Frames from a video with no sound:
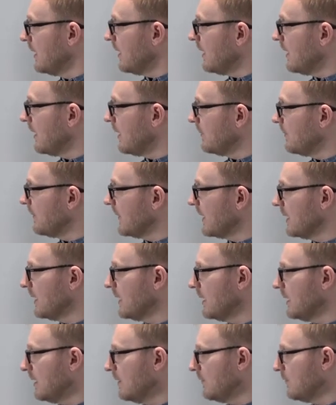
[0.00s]

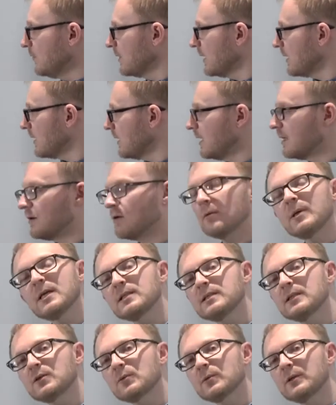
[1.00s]
If you get an error
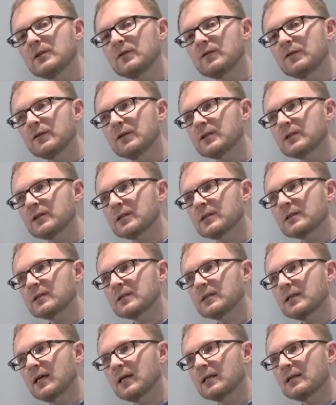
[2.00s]
message when you first
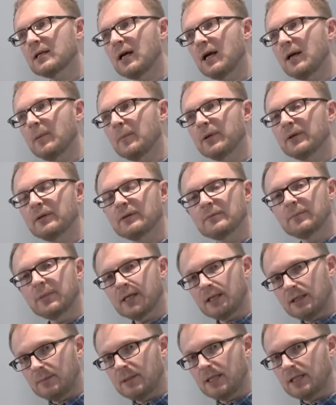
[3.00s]
start up
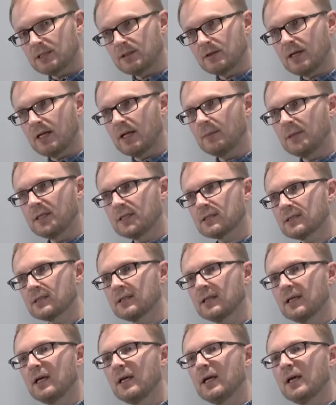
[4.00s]
Palette Master Elements,
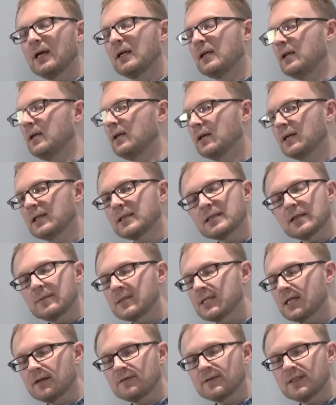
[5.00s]
9
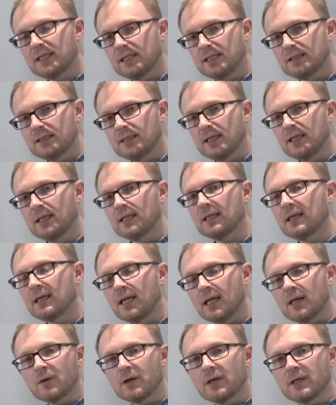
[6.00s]
times out of 10,
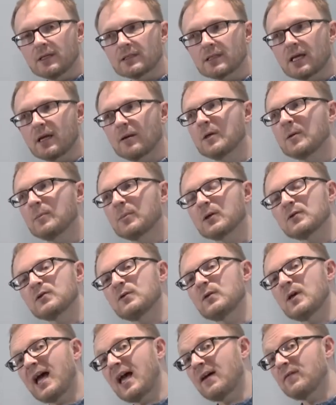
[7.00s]
that error is coming because
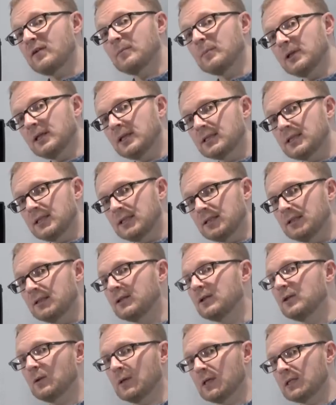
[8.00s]
you haven't plugged in
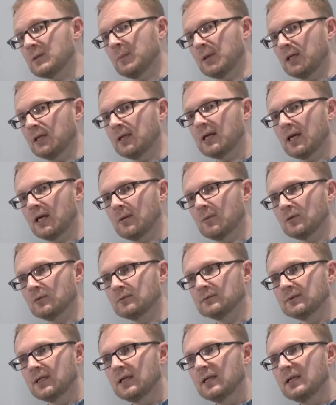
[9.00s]
the USB
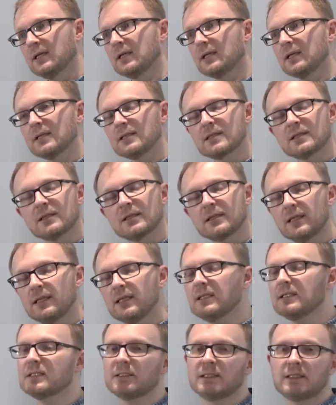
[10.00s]
cable. It is
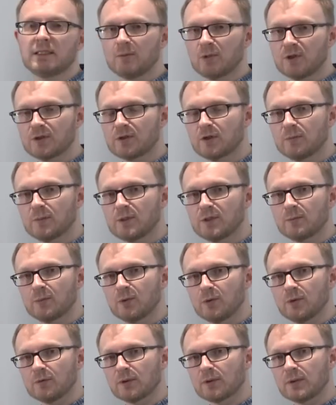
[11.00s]
easily the most common
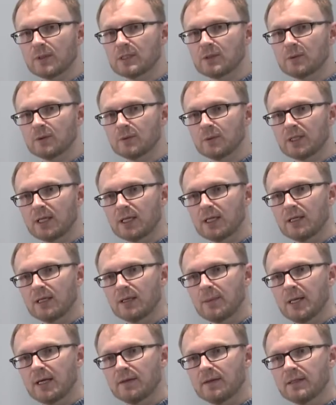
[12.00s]
support request that we get
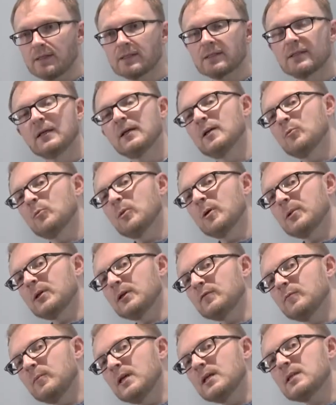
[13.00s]
about this. People
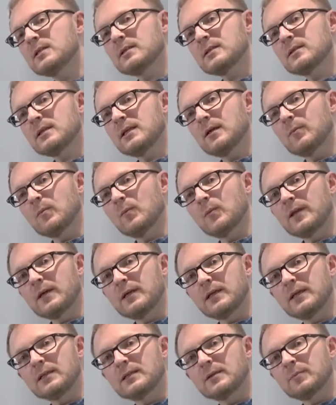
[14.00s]
have missed the step where they
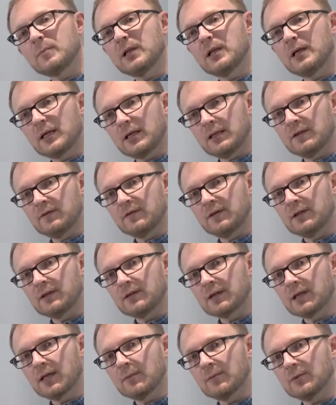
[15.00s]
need to plug in the
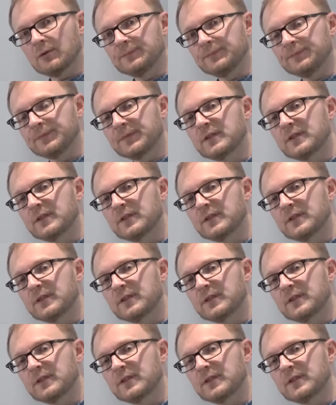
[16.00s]
video cable.